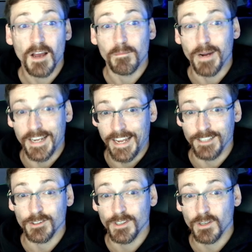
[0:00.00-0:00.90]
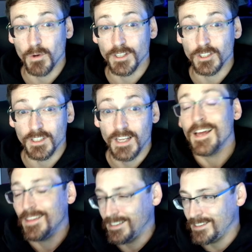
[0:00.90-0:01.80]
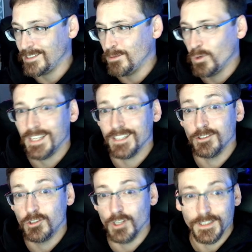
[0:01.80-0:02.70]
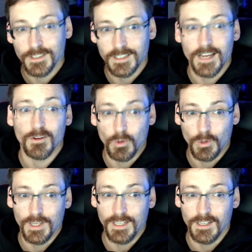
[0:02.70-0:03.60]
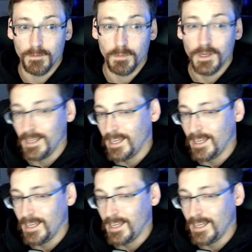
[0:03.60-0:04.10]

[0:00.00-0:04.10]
by answering a question that someone is just now looking up.